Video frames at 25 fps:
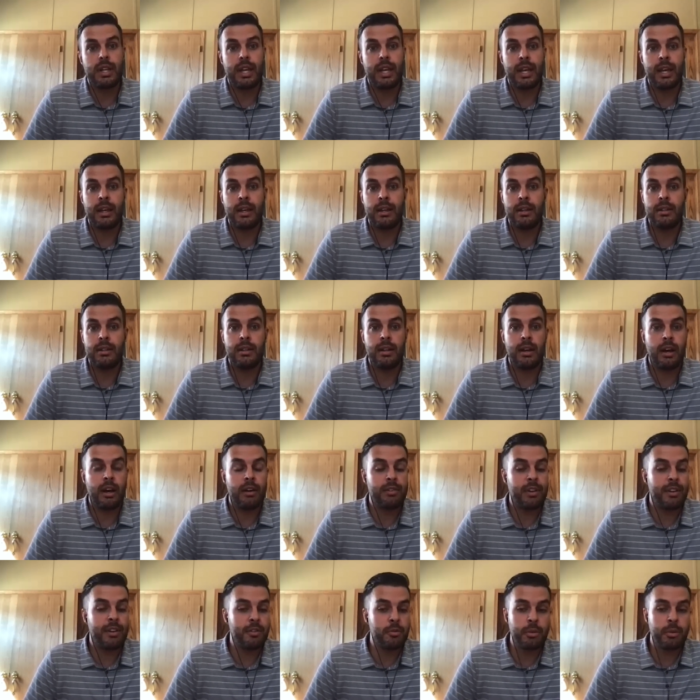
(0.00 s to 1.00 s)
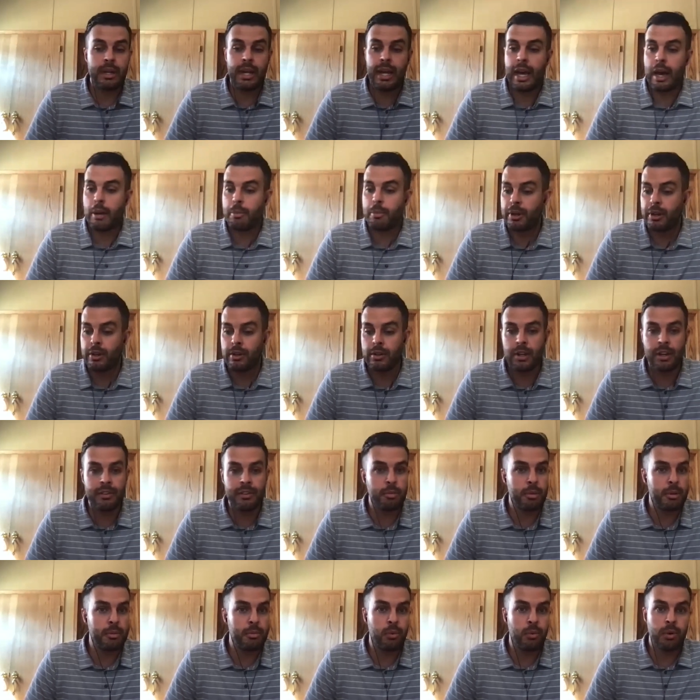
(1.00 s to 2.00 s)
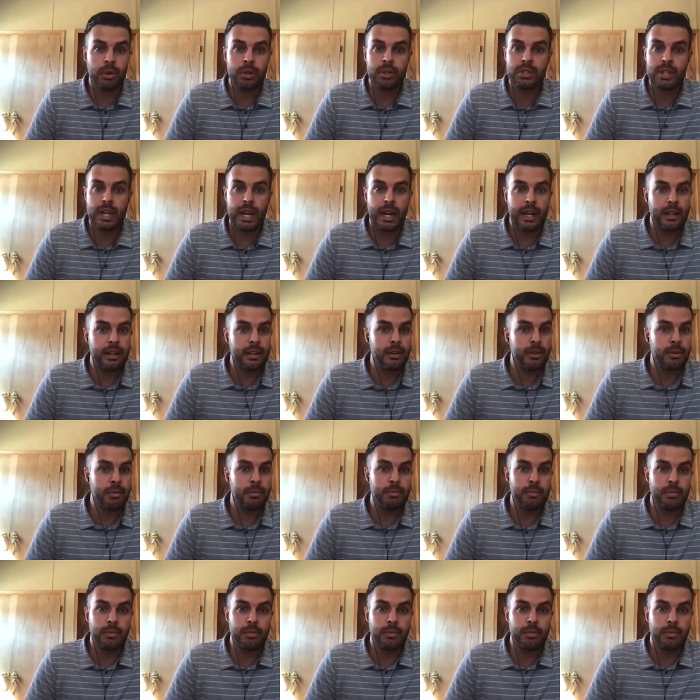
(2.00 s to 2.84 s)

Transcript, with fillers: And uh, I've never been happier, never been more excited or,